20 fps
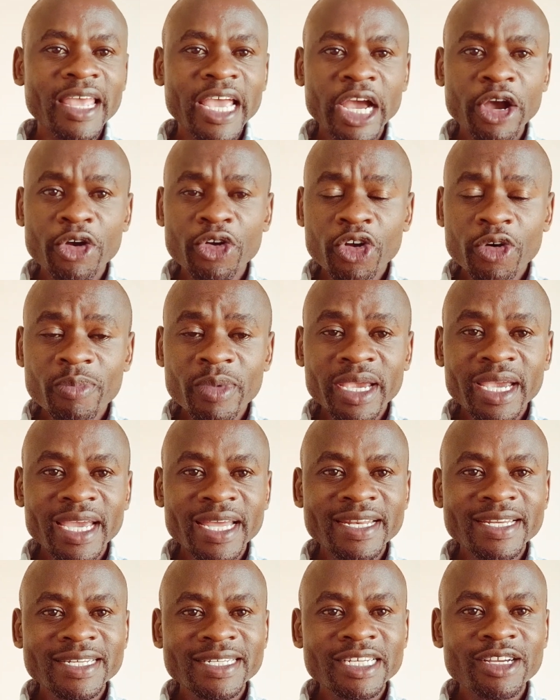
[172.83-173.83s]
economic
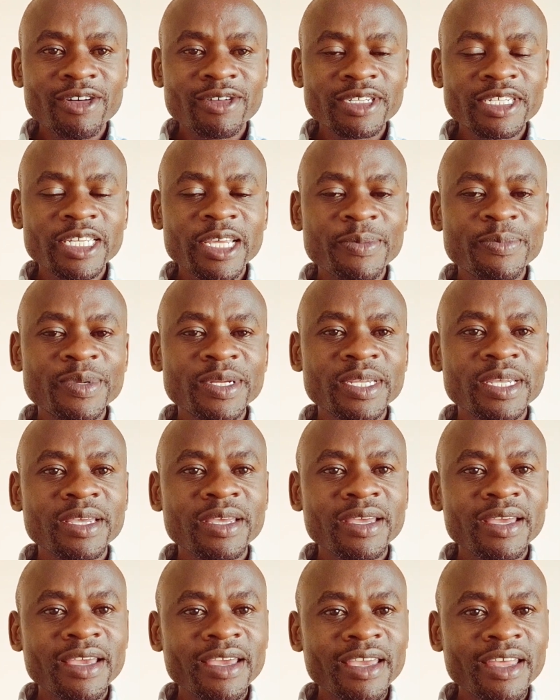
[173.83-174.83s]
entity concept
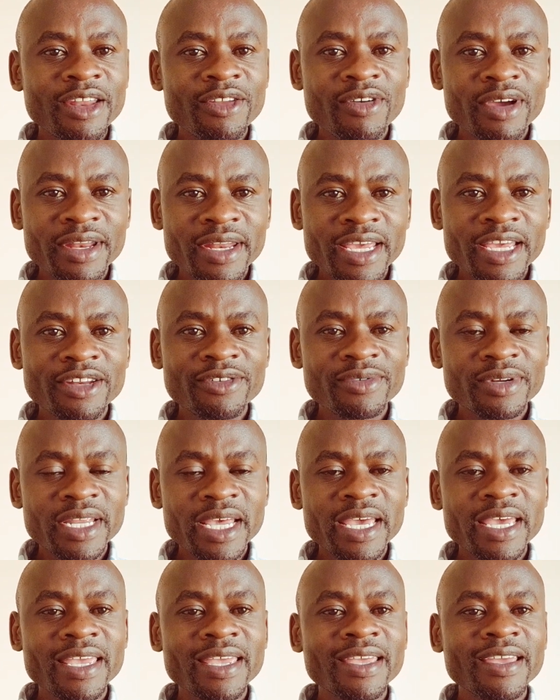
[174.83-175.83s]
in your
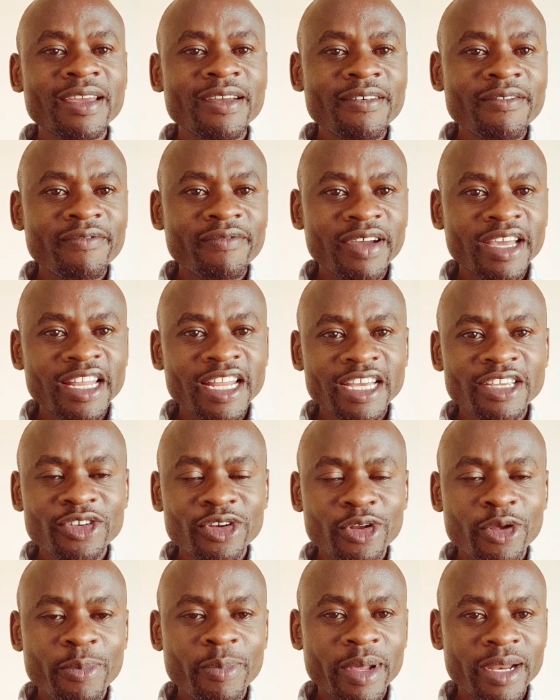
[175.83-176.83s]
day-to-day
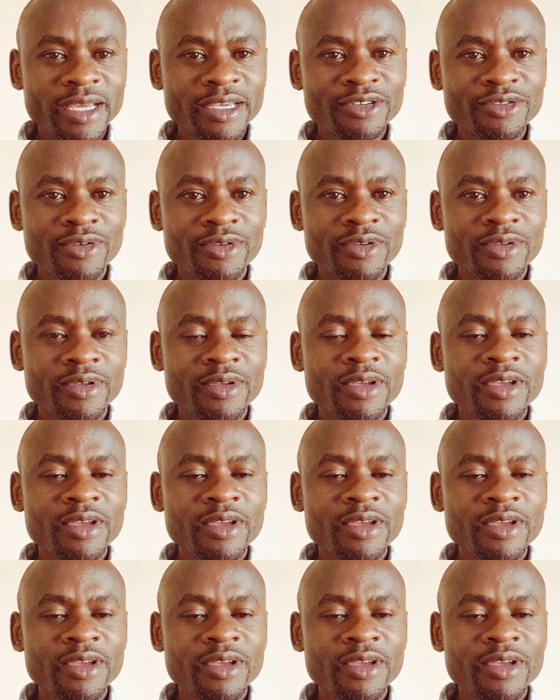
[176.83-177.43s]
financial operation,